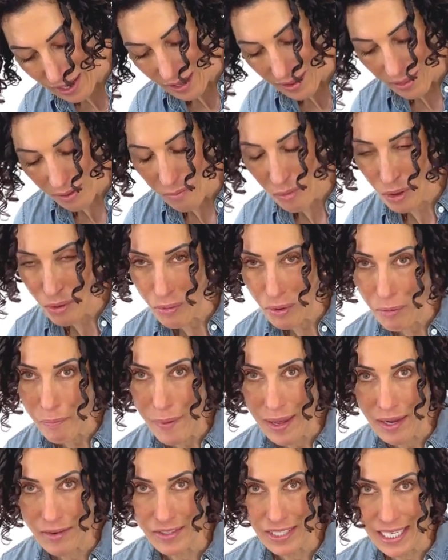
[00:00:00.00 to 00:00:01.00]
the more root
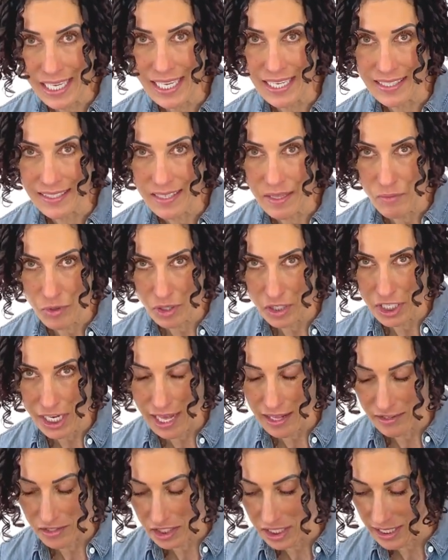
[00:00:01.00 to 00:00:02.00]
bound he is, the more
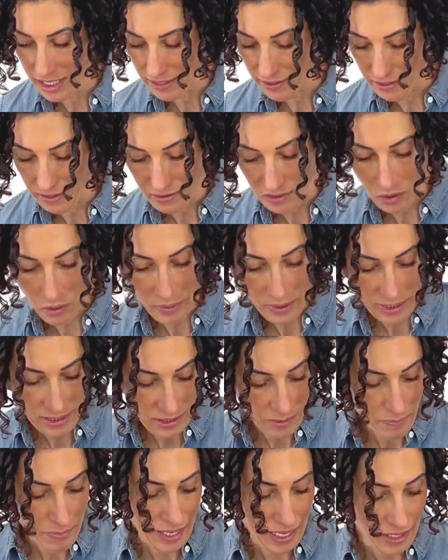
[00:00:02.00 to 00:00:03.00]
challenging this is going to
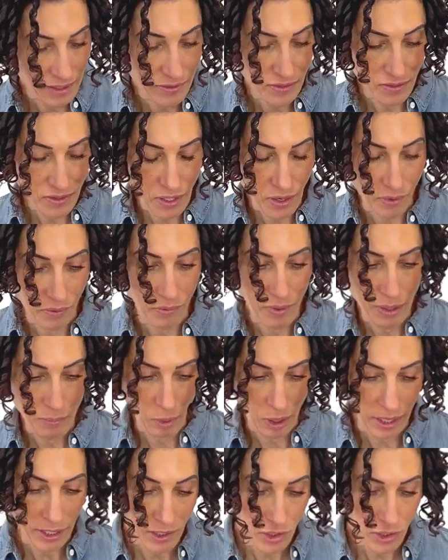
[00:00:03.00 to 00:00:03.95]
be. So I brought a